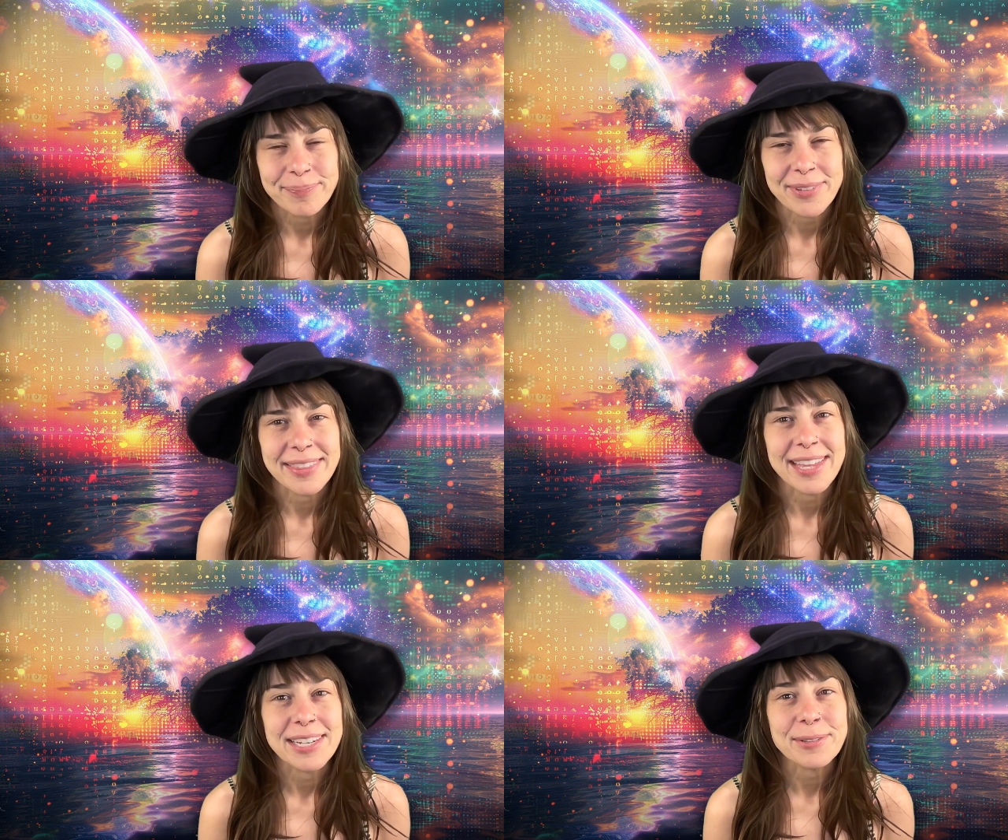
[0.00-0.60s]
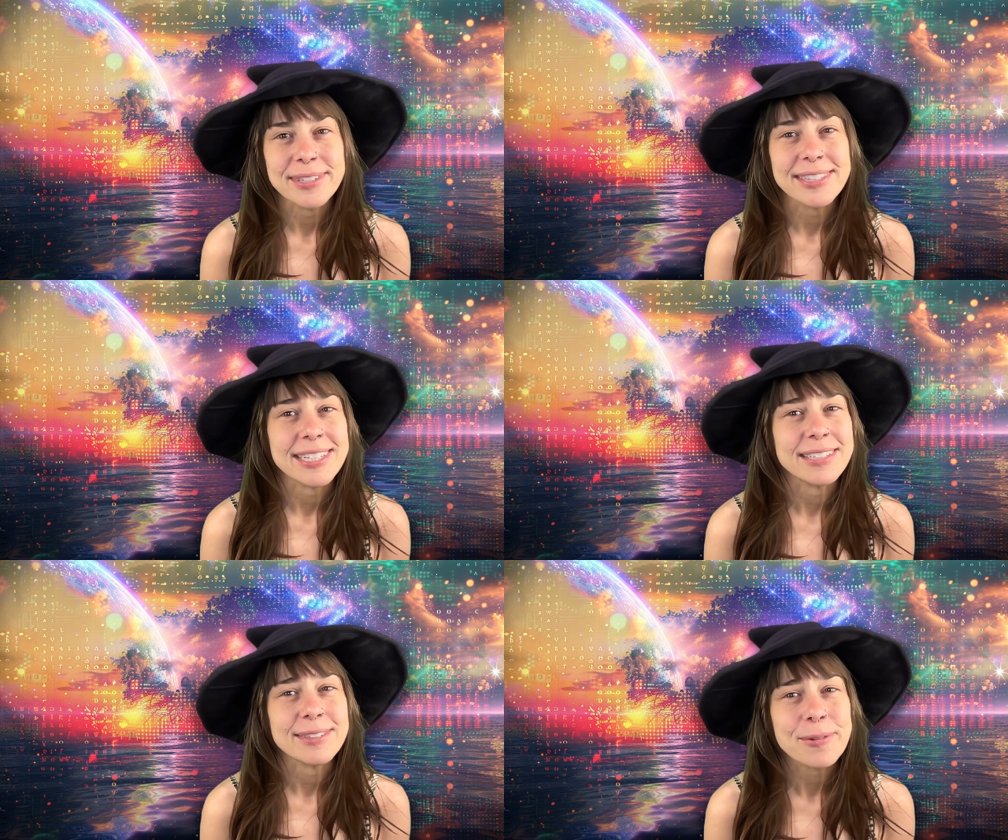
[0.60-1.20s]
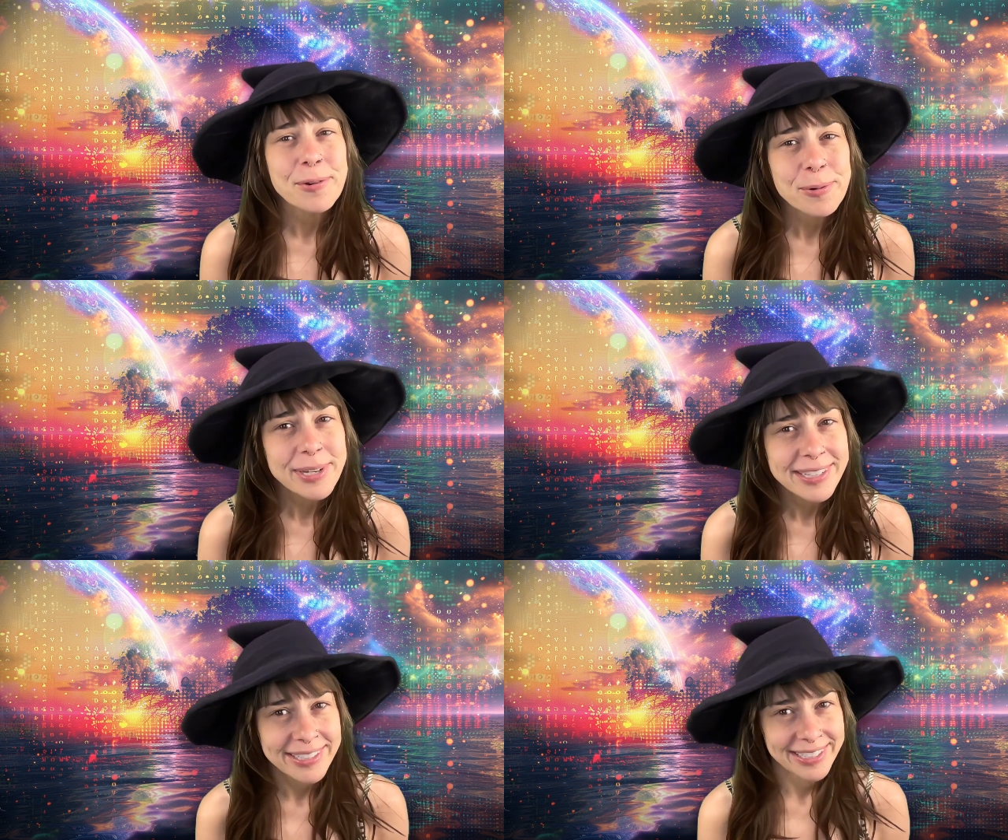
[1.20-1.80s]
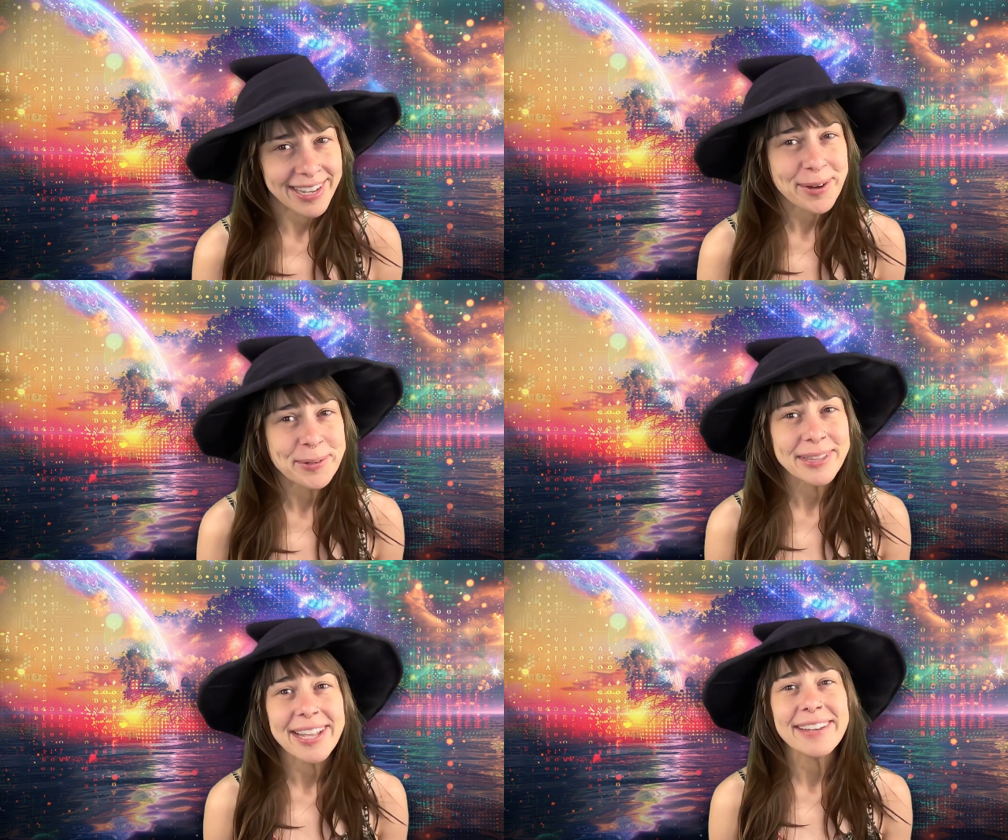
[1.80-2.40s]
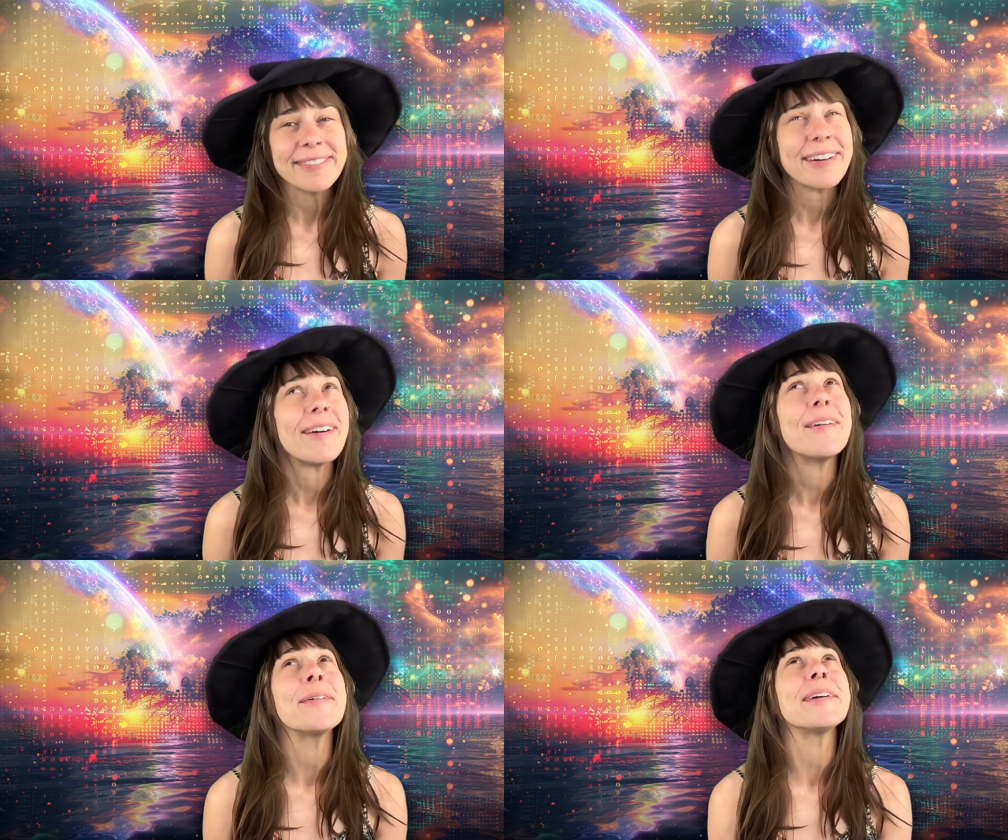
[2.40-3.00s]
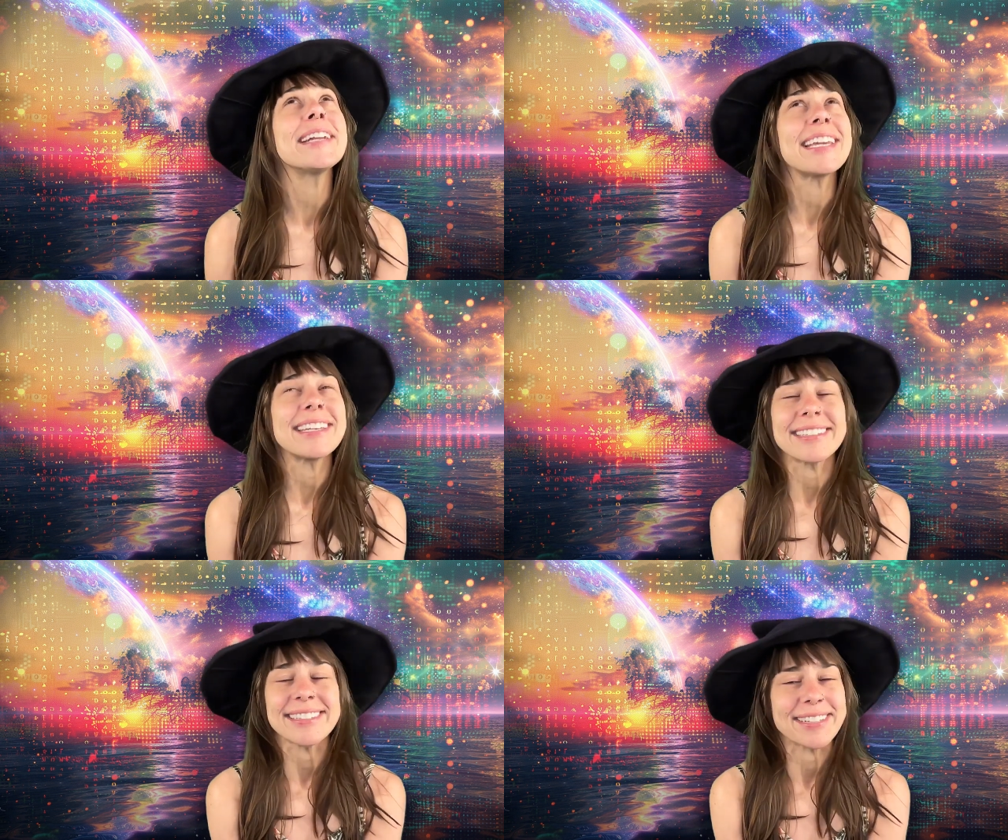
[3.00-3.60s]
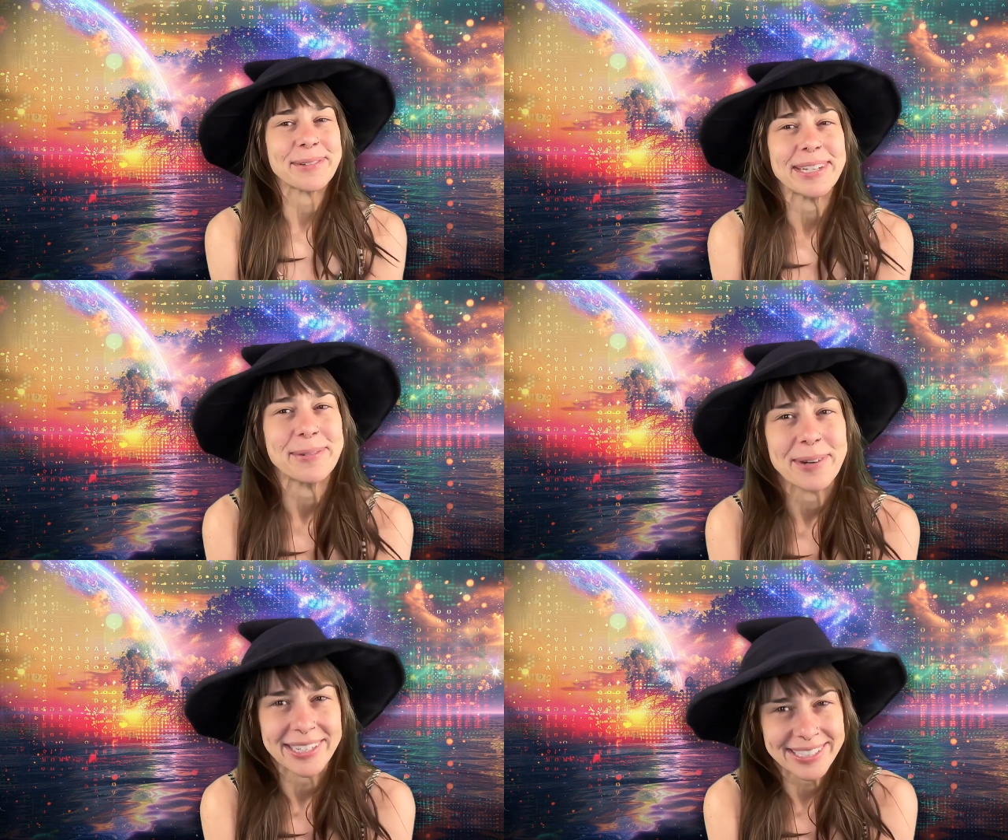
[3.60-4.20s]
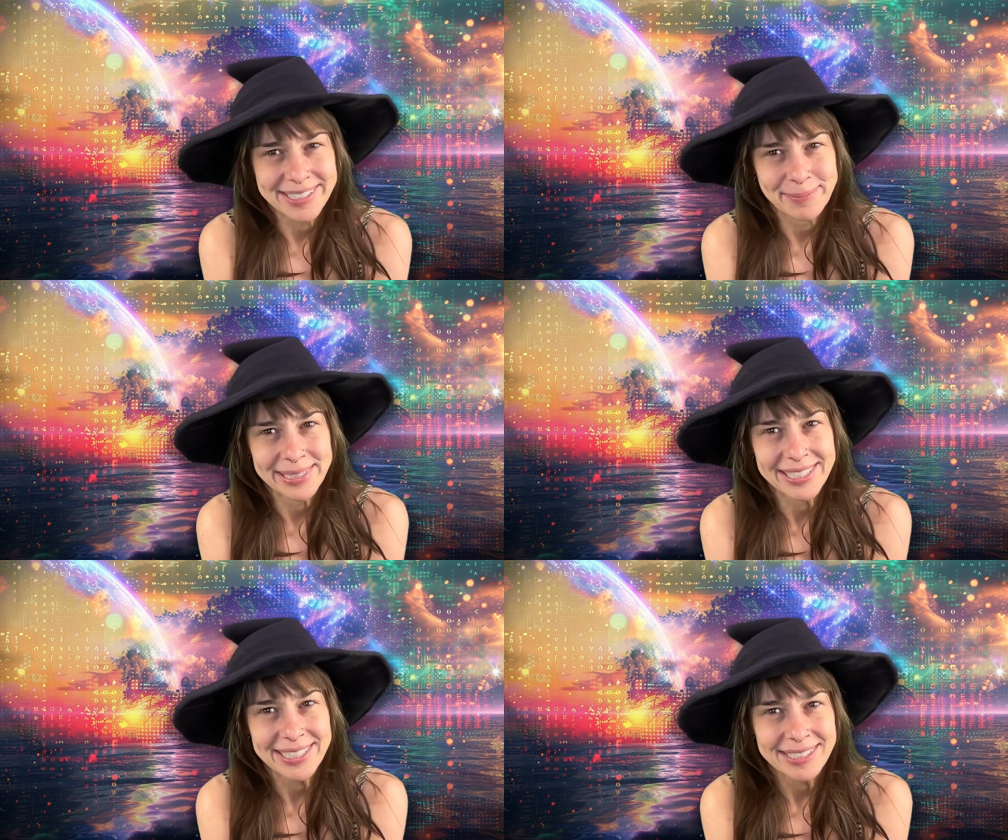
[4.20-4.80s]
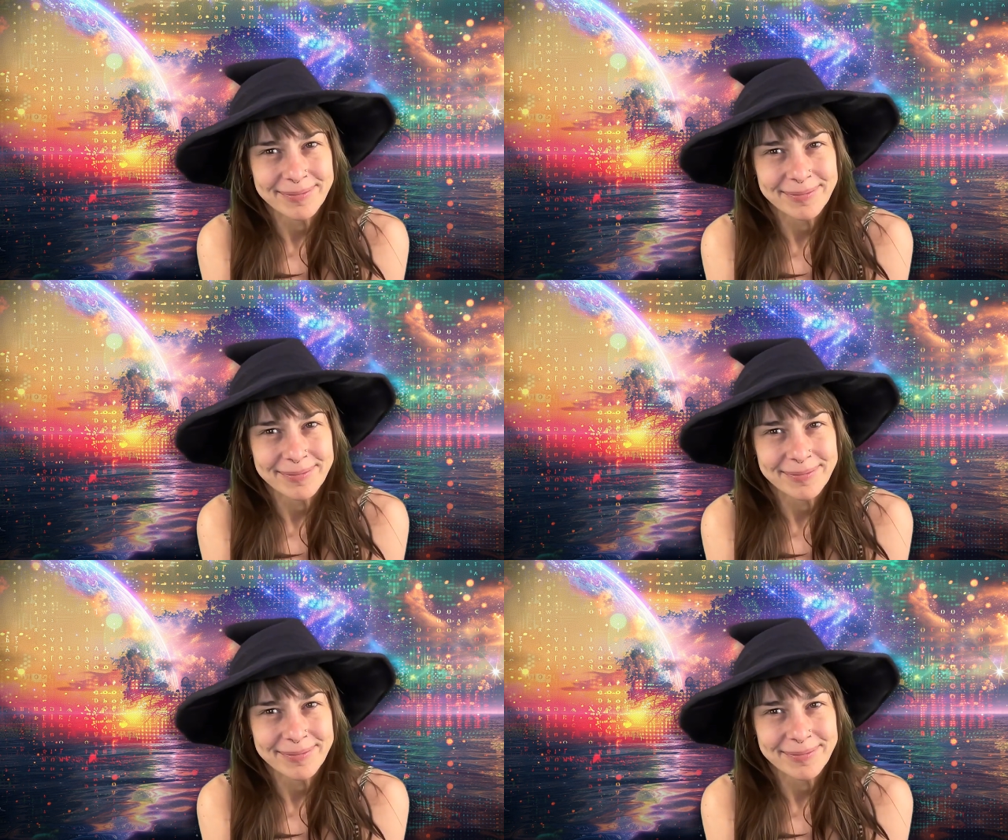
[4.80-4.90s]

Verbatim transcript: And then you'll see so quickly how life already is the way you want it to be.